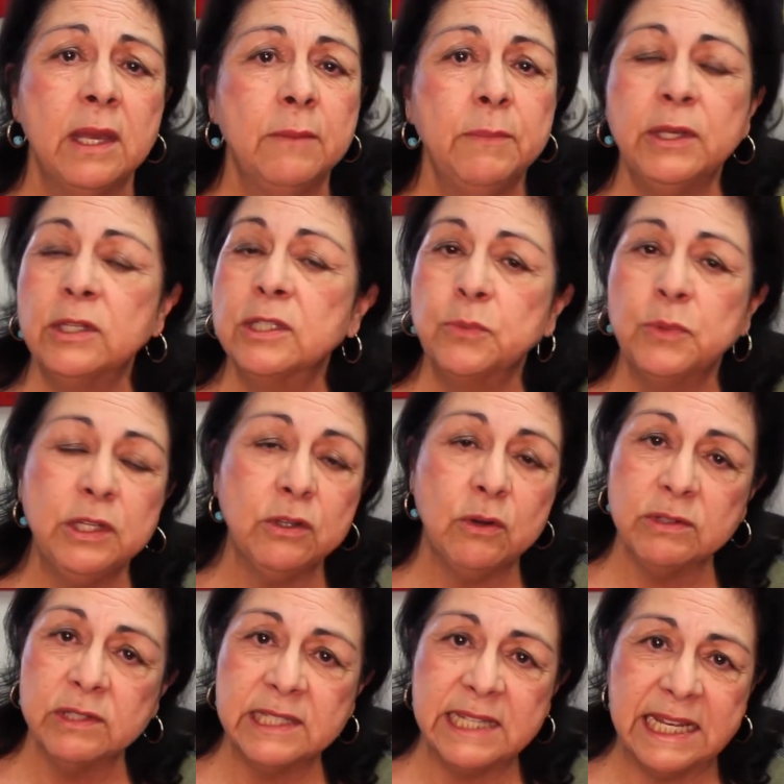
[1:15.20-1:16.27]
because we
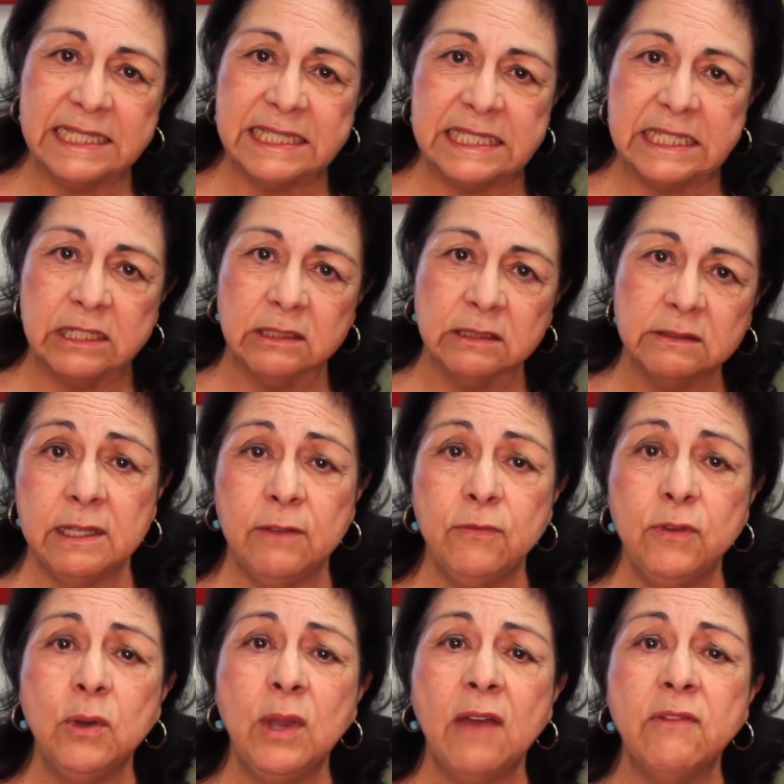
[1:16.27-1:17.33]
don't stand still. If
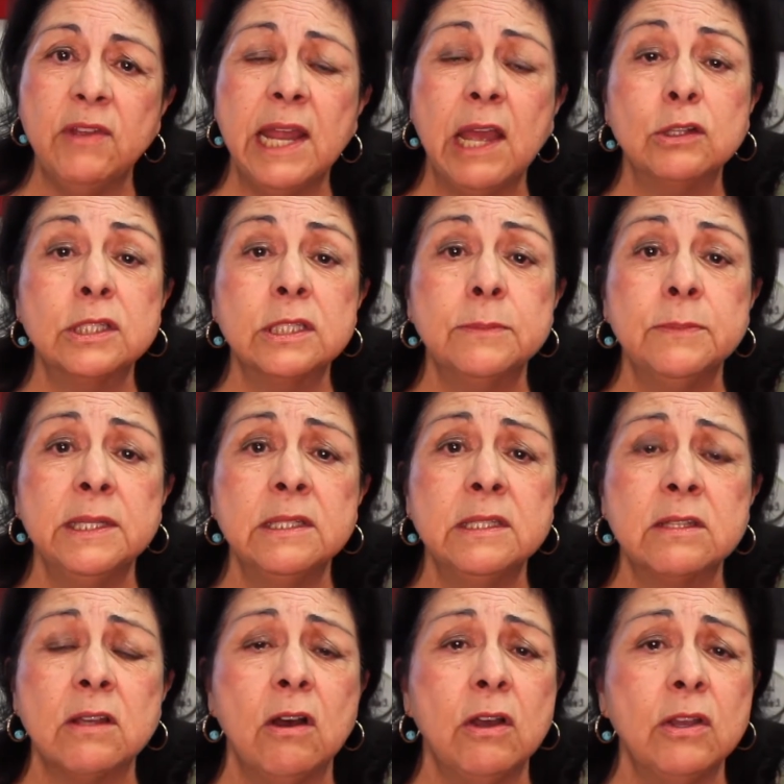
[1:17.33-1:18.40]
you have
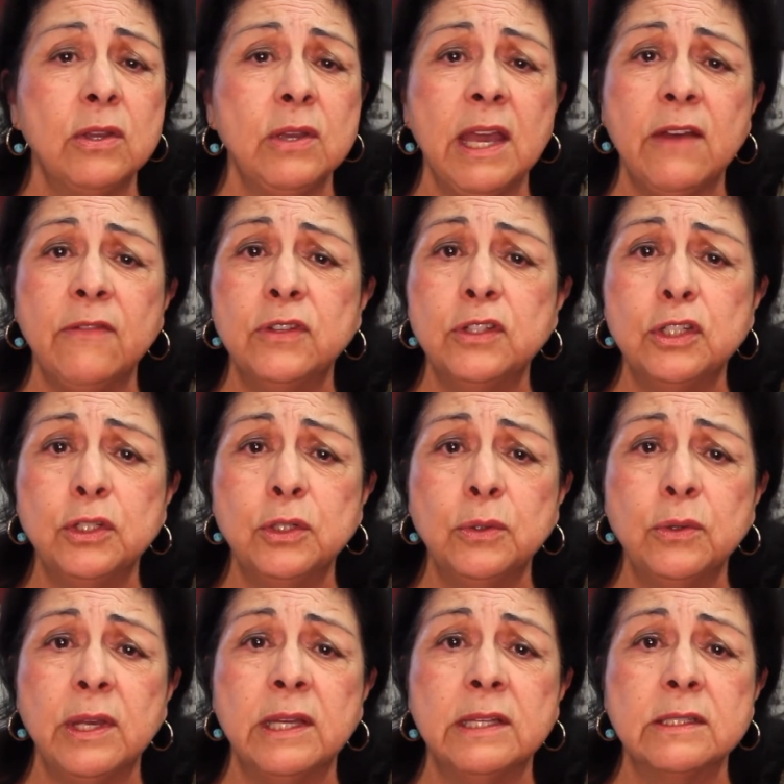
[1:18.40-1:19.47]
announcements, all you have to
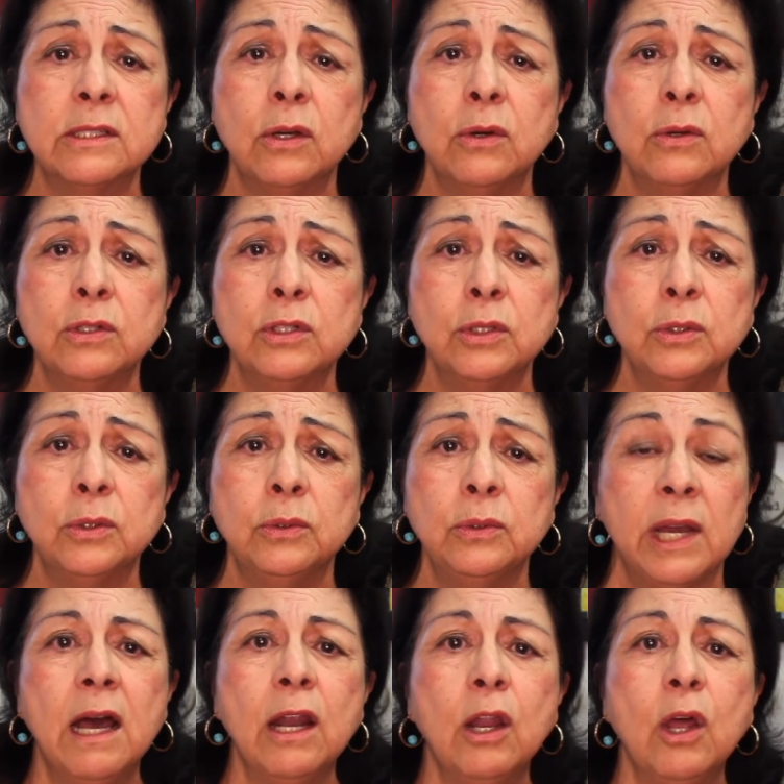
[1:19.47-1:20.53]
do is go to
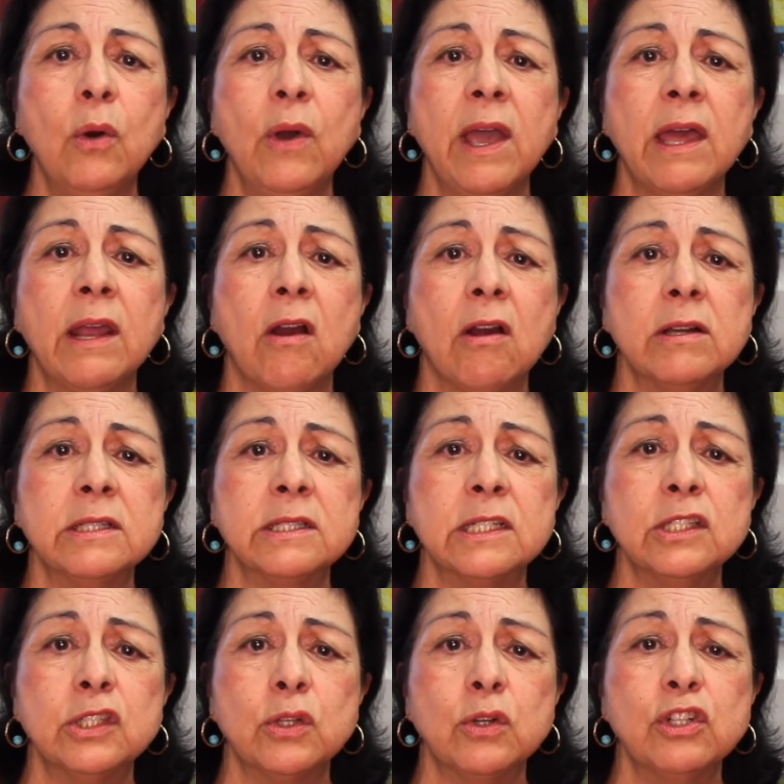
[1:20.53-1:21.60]

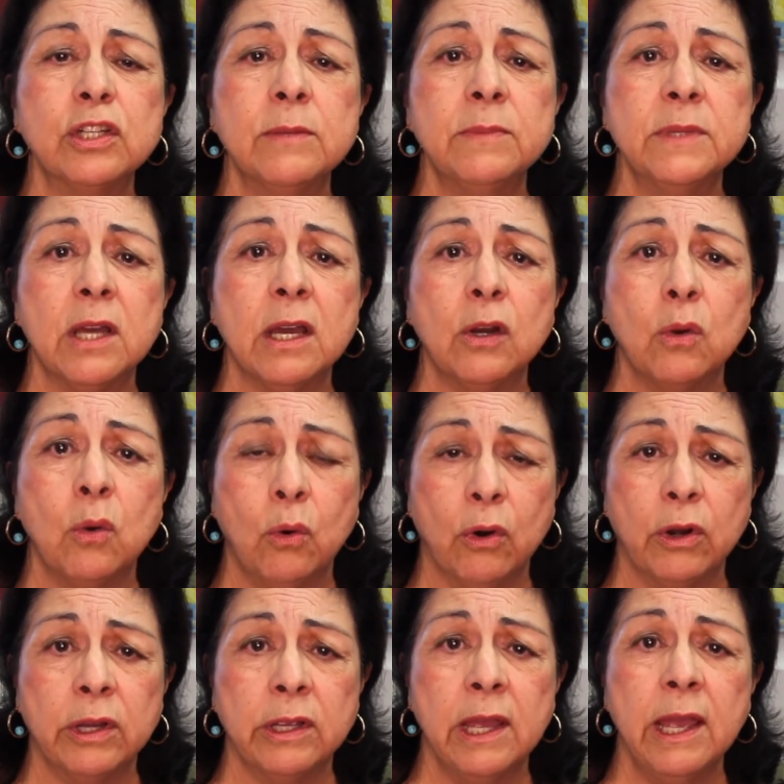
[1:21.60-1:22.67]

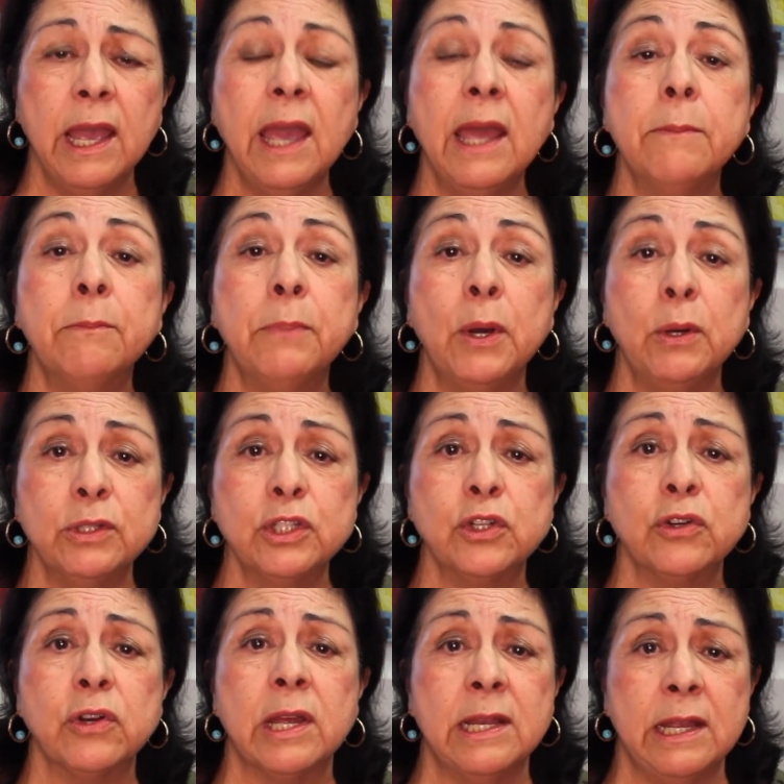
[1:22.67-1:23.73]
hello@artsconsortium.org and post
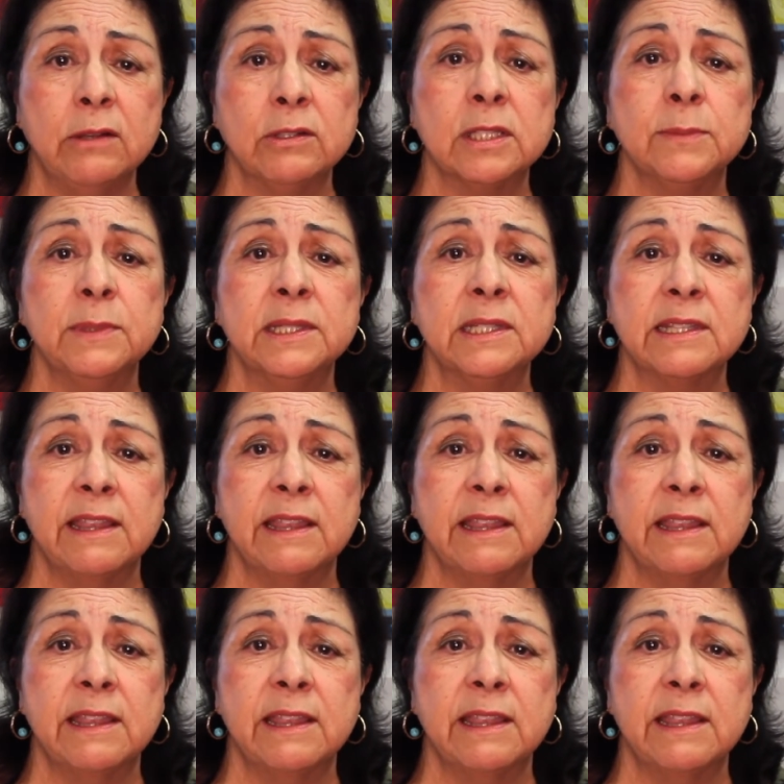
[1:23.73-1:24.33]
your announcements